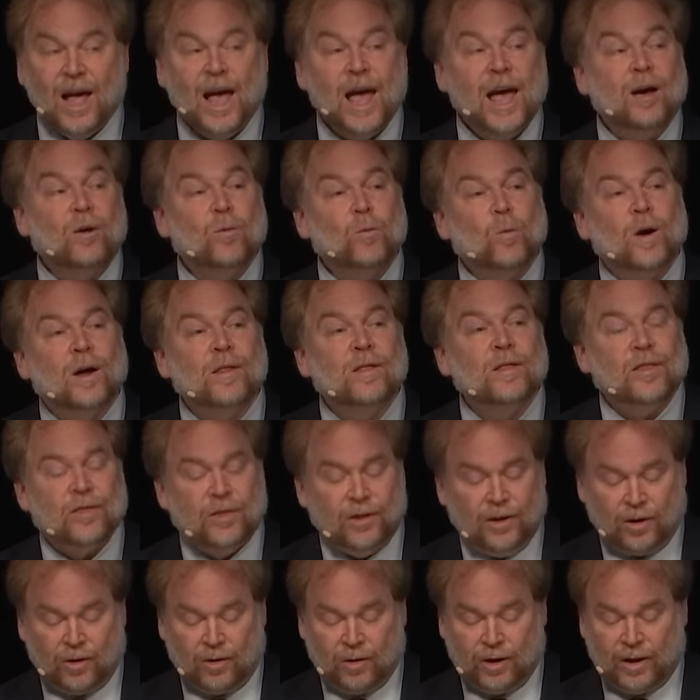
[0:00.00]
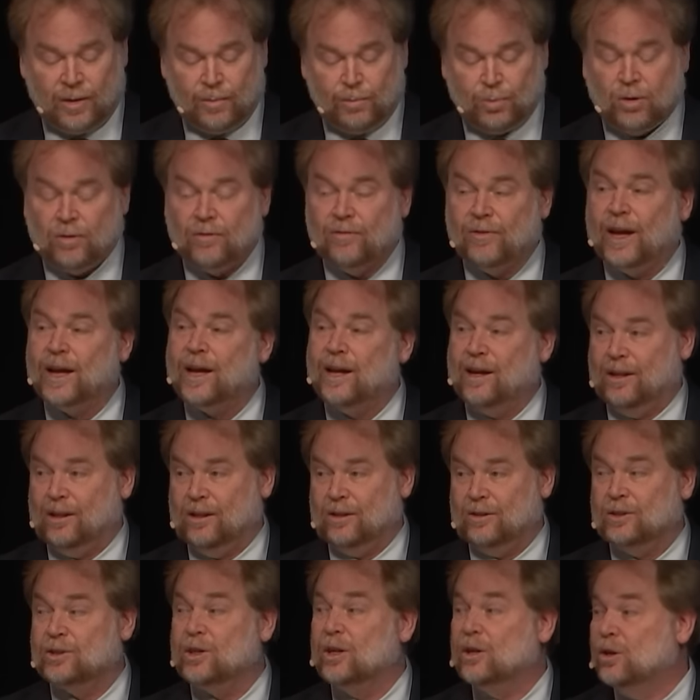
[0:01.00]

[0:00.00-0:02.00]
and one theory prevails,